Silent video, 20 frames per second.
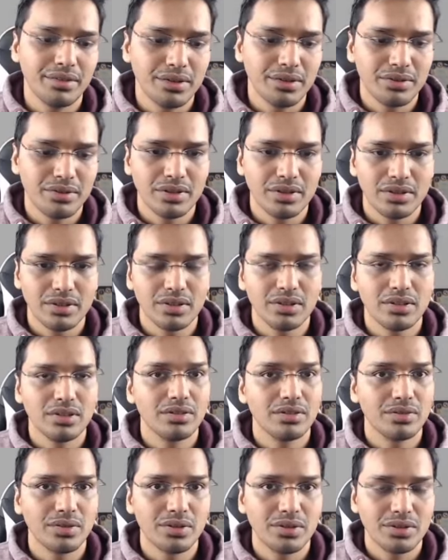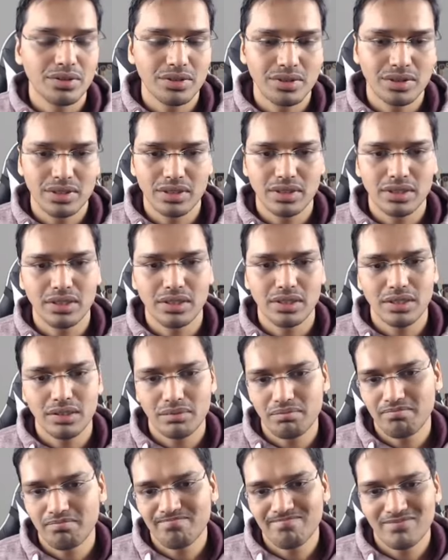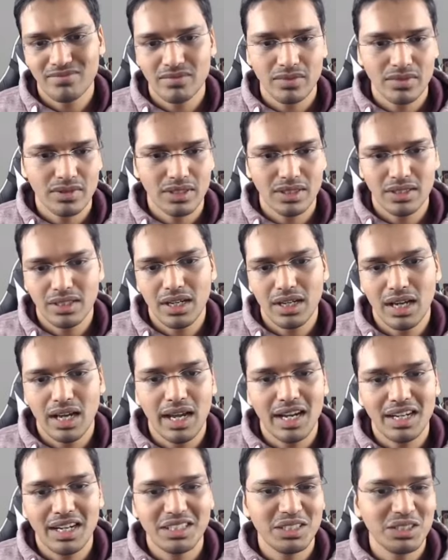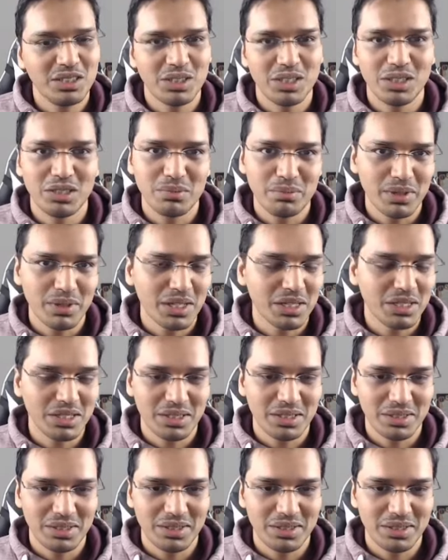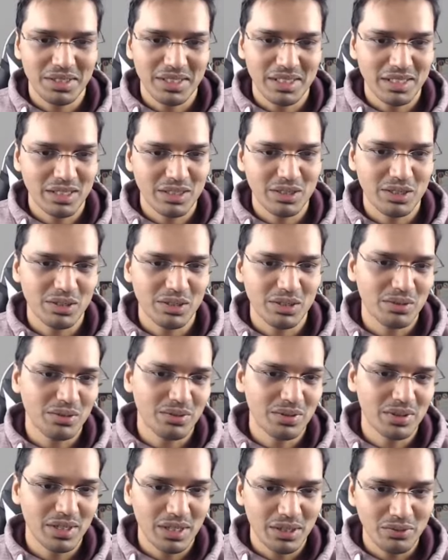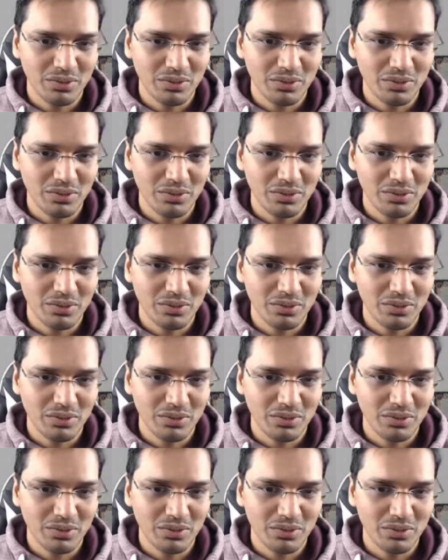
of course, I didn't expect that Alexei